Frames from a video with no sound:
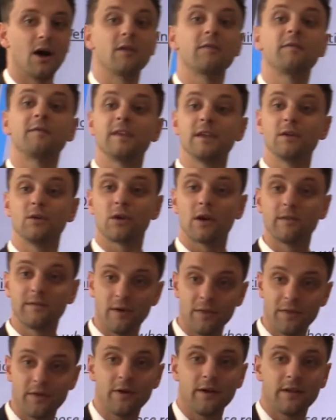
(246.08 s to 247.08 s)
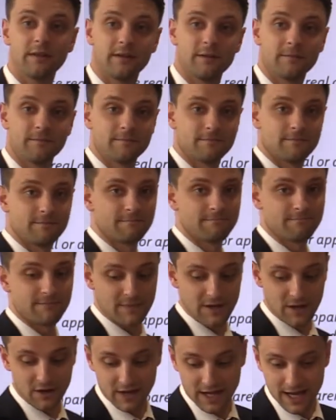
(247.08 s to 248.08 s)
of figure of authority,
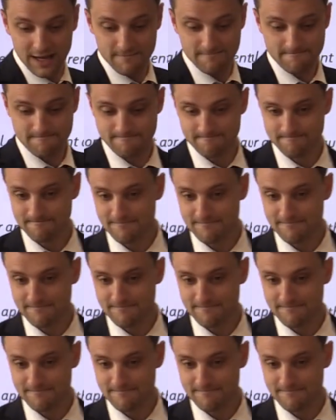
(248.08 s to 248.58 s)
okay?